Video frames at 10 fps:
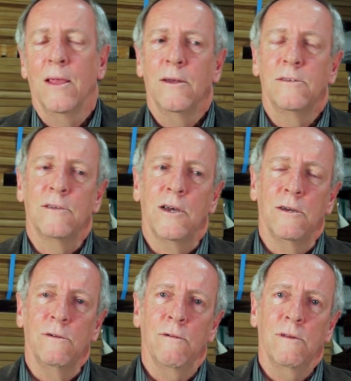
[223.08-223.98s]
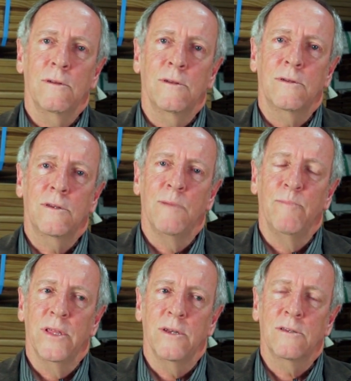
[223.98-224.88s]
So
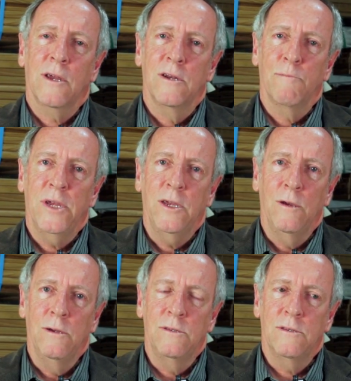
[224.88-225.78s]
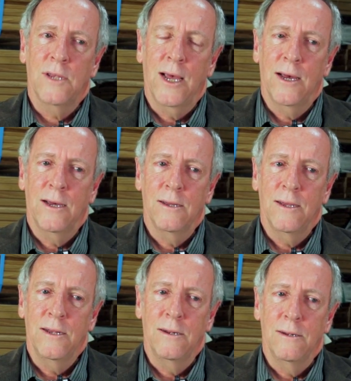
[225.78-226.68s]
timber that's going to be used
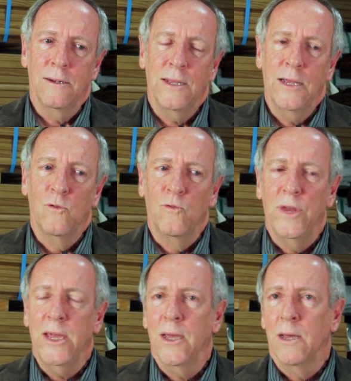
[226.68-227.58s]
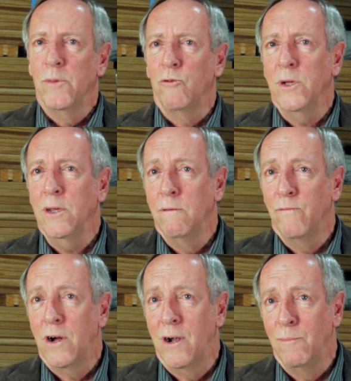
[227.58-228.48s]
in or near a marine
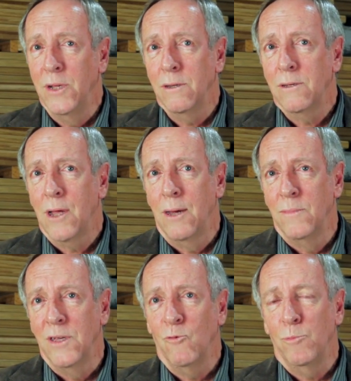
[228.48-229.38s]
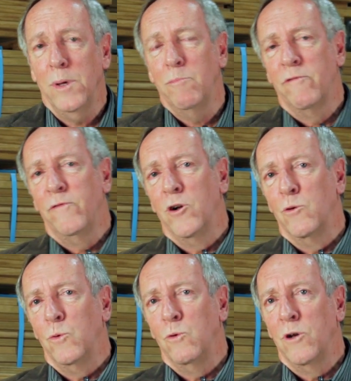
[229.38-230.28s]
environment, it would be
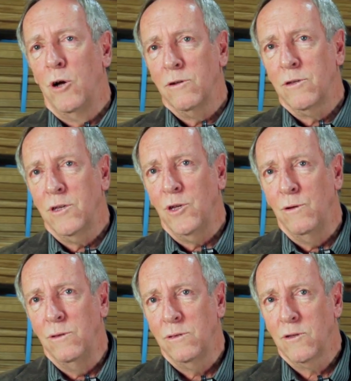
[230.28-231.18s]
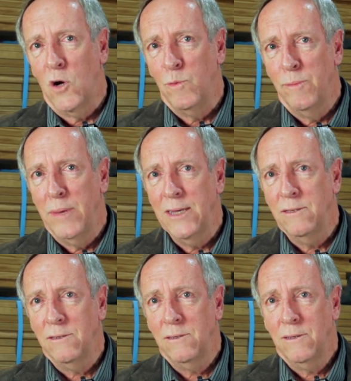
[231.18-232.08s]
preferable not to use
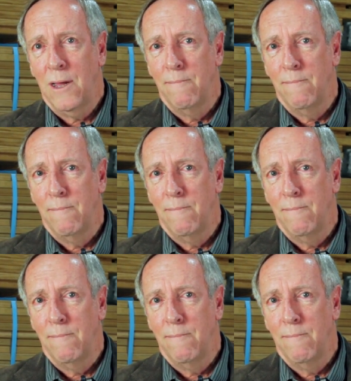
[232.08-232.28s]
copper-based